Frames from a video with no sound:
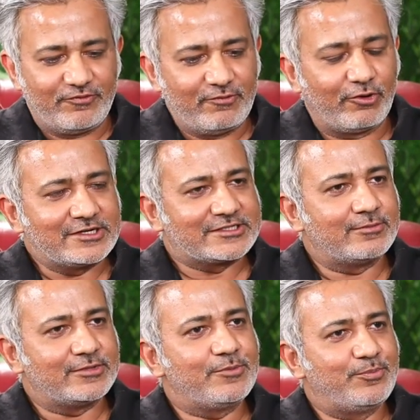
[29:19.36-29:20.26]
we want
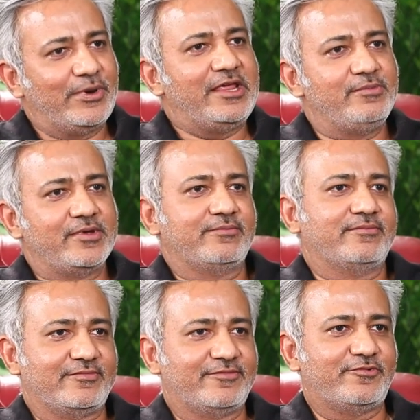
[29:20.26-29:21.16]
something
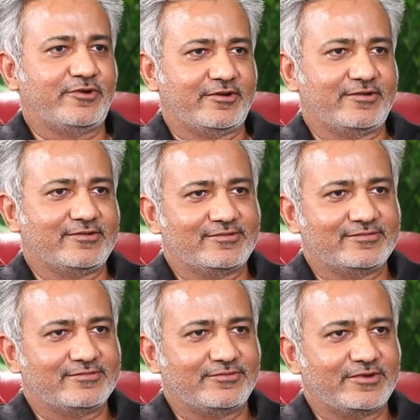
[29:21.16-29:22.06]
premium for,
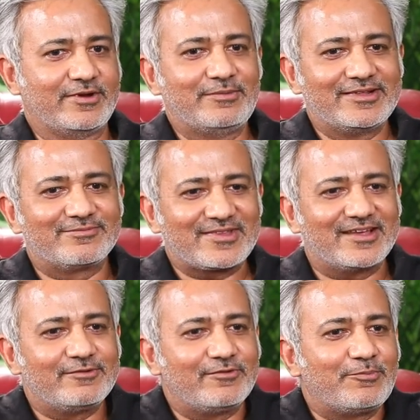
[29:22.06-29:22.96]
I mean,
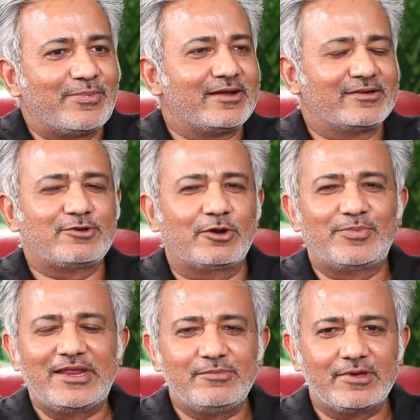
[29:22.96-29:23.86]
it's
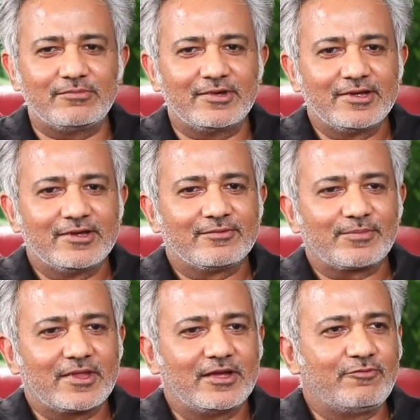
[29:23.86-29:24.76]
not premium.
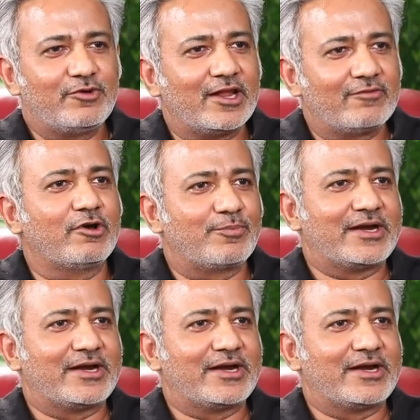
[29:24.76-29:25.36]
If you love your